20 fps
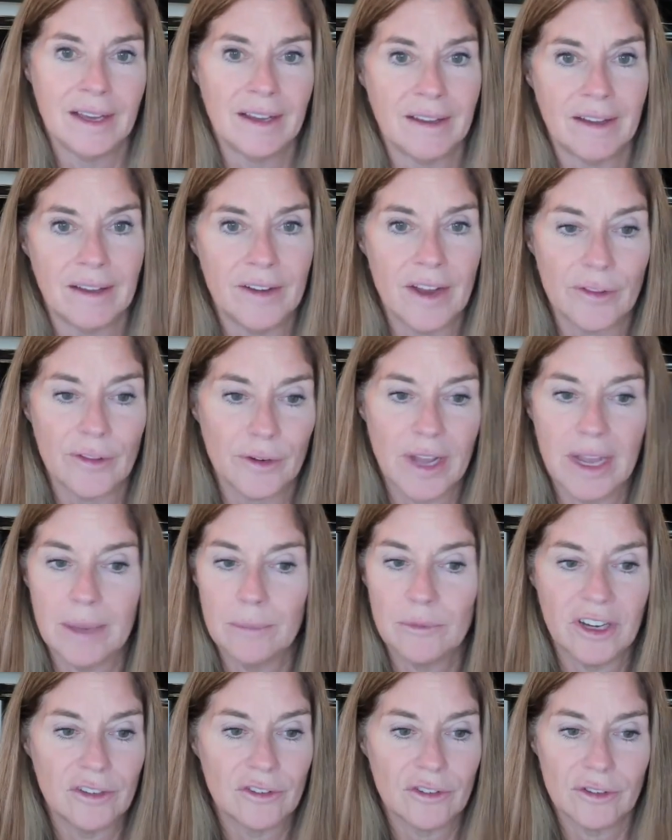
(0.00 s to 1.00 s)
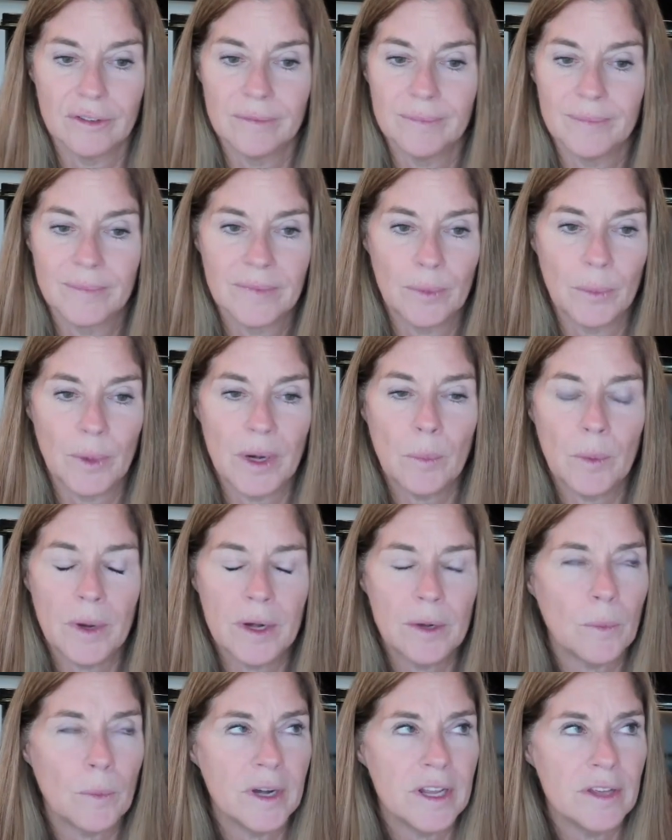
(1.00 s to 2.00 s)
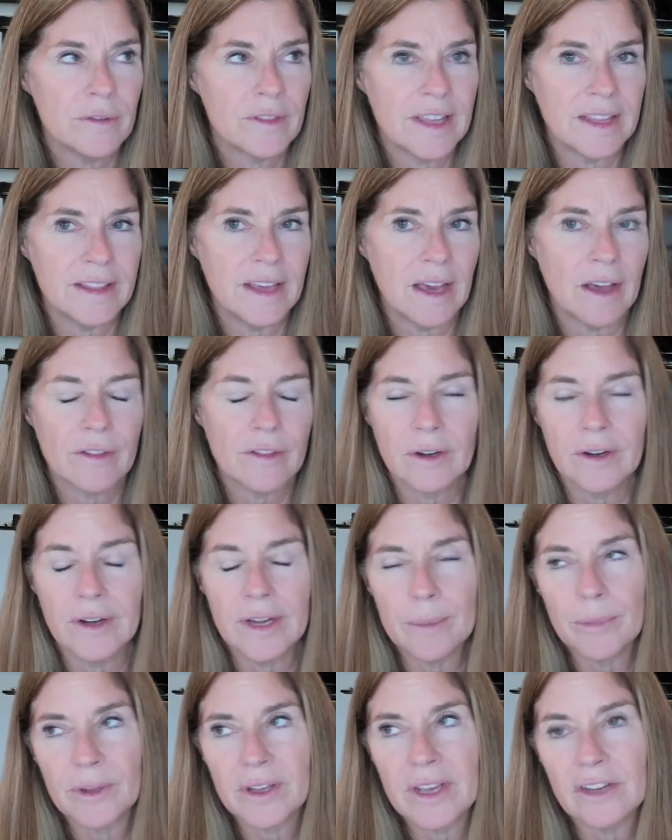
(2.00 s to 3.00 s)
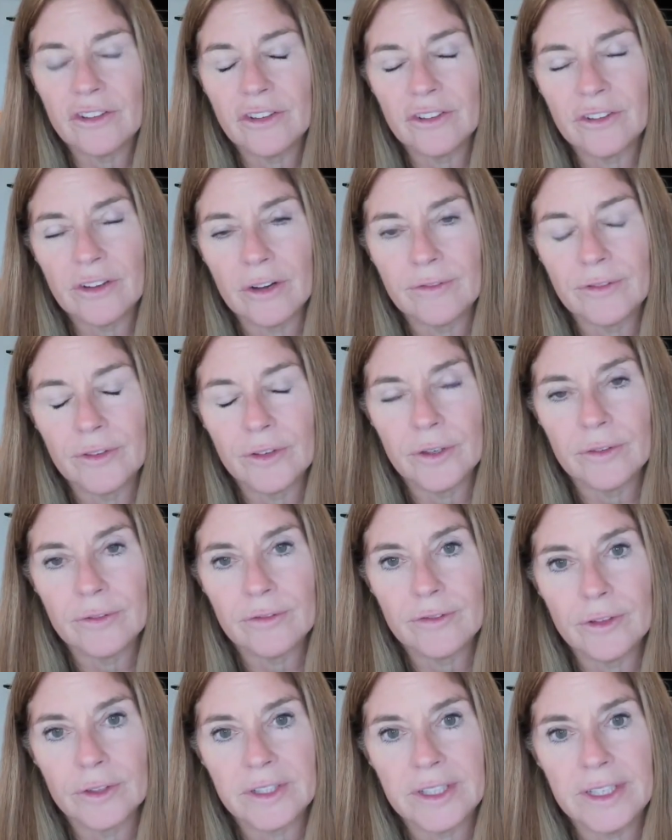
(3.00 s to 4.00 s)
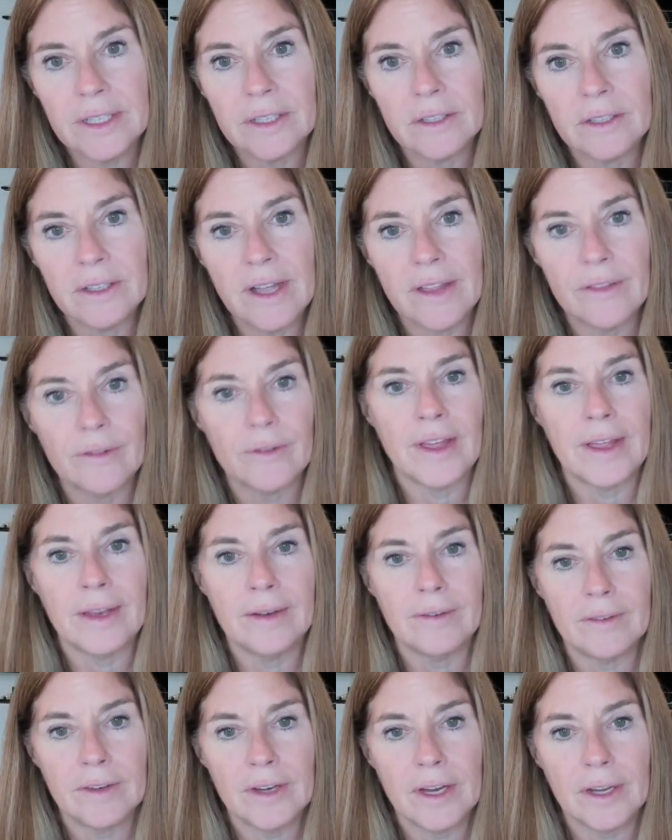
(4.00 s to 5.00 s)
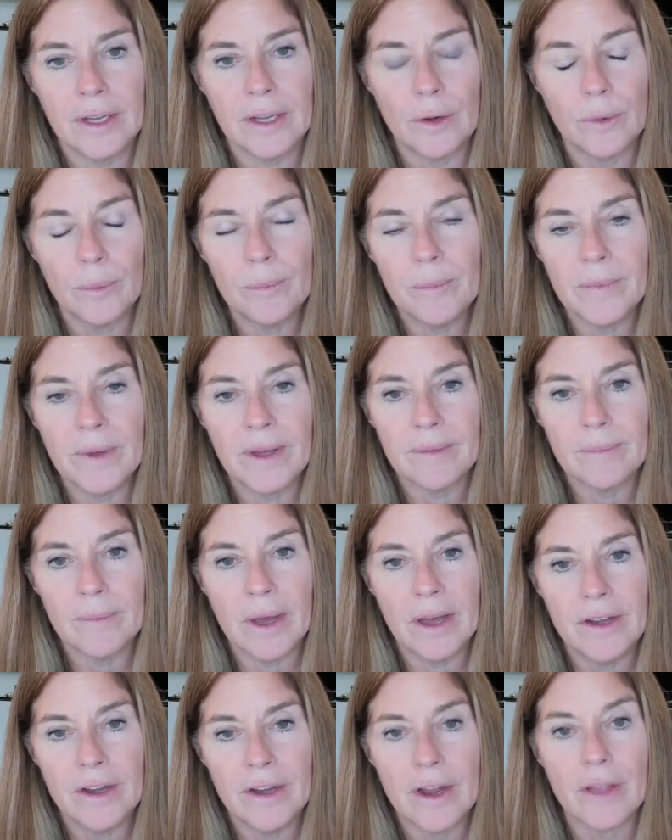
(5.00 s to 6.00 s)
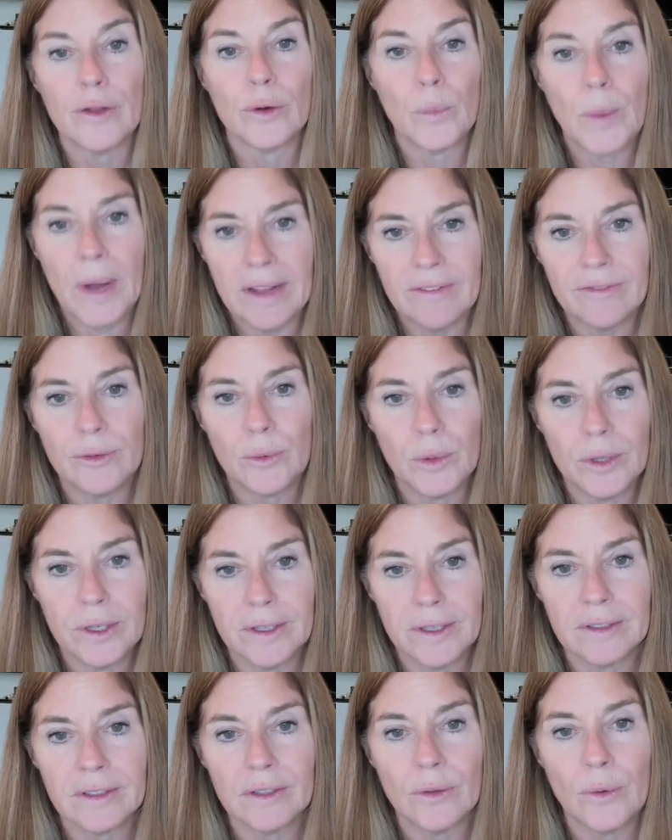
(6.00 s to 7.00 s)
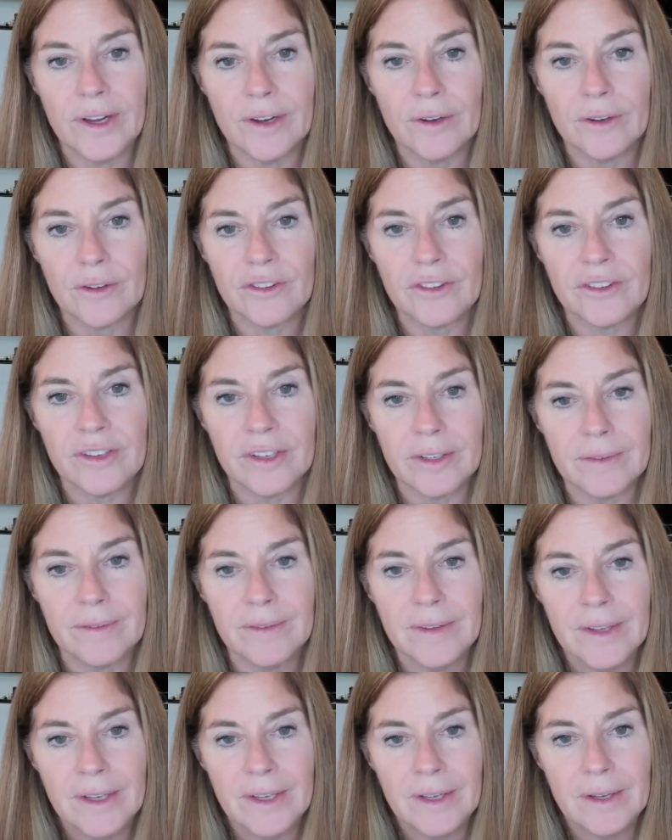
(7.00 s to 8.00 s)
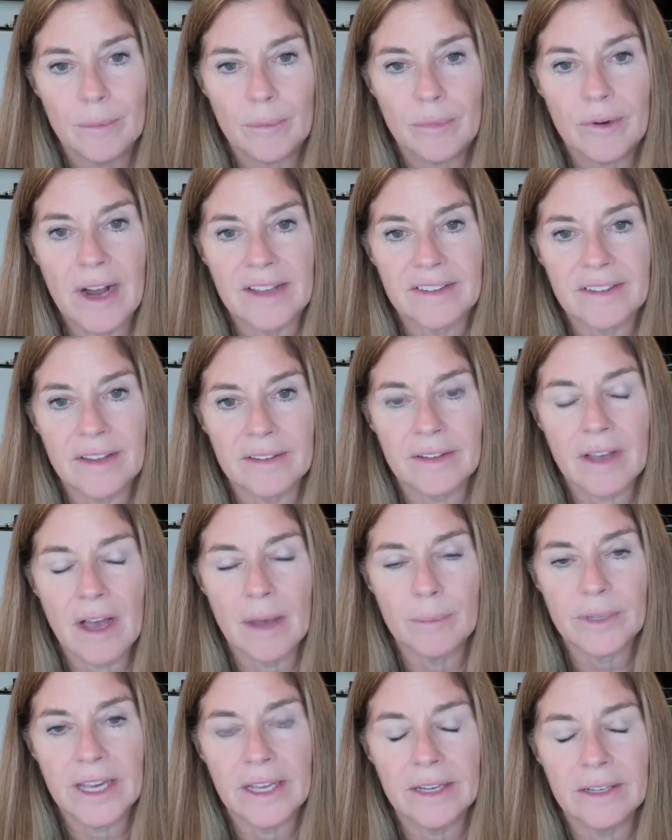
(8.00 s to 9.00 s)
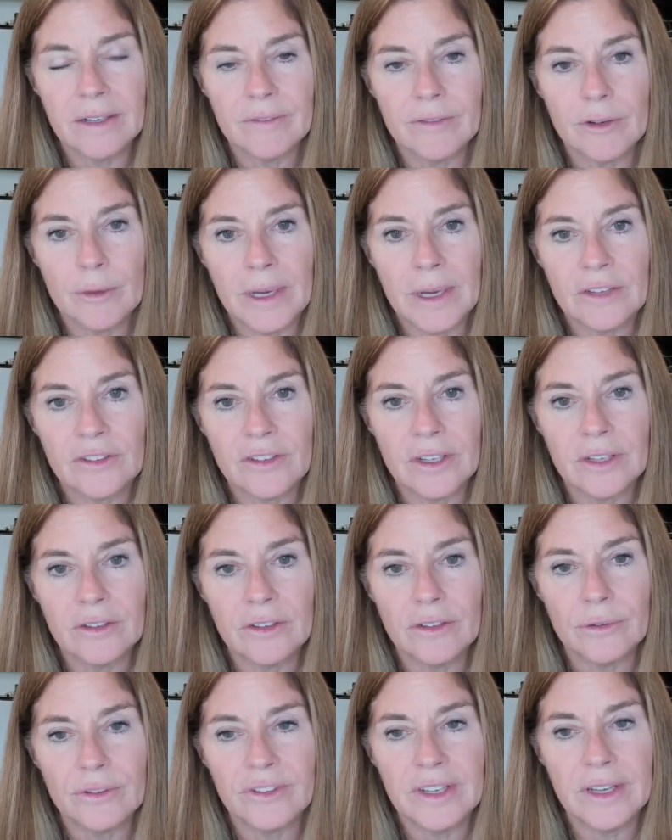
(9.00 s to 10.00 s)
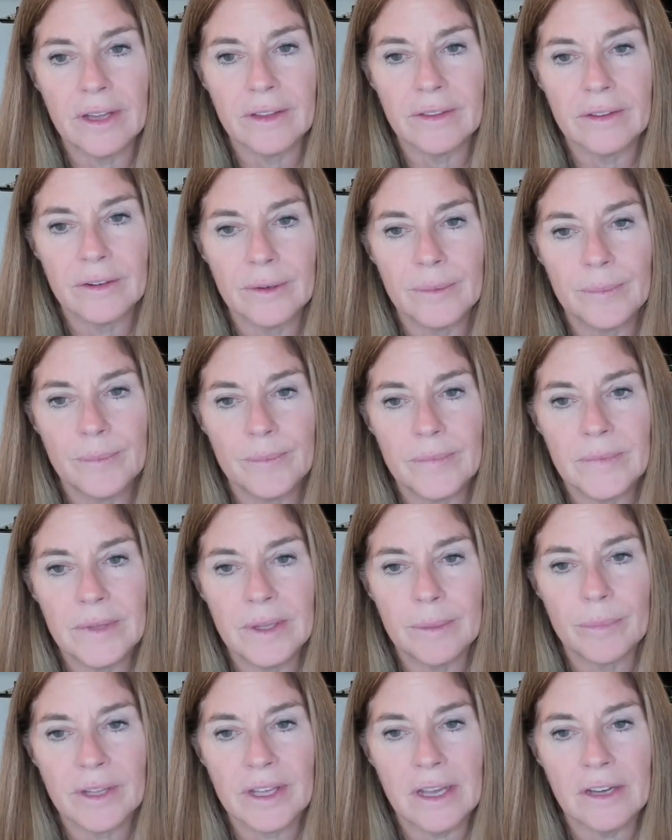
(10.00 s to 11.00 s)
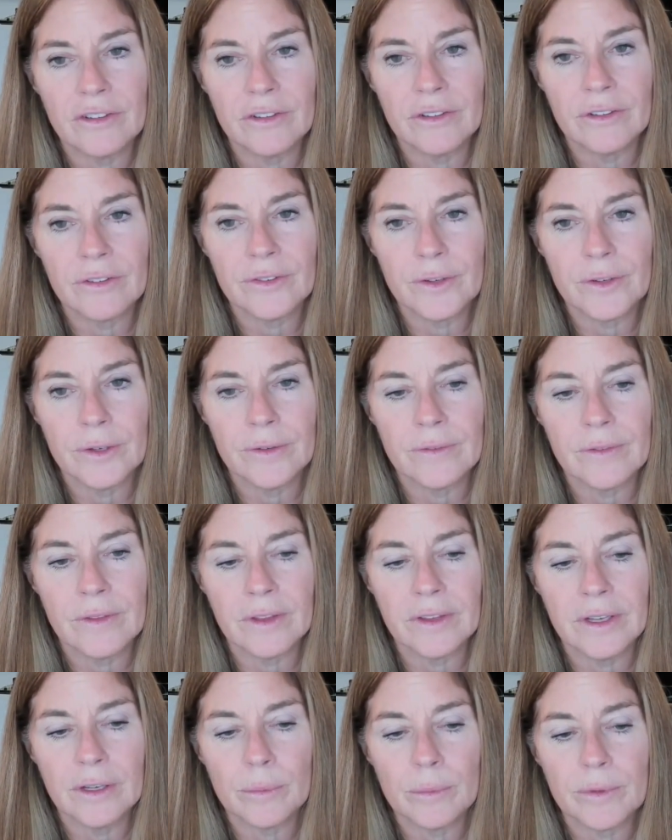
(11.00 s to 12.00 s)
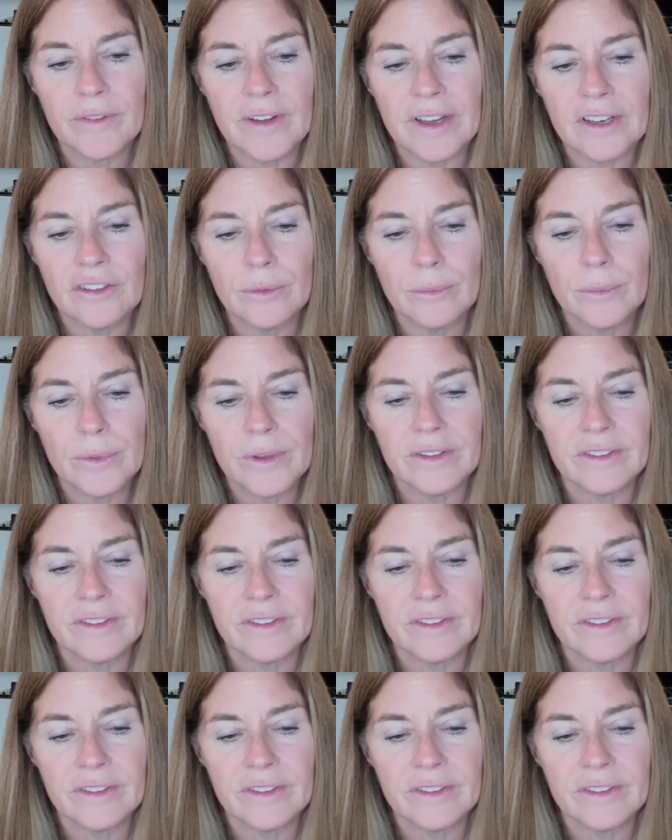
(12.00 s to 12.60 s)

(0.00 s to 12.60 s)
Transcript: another game changer. What do you think the other implications are for legal, other than another way for lawyers to process complicated information? Do you see other implications for the legal profession with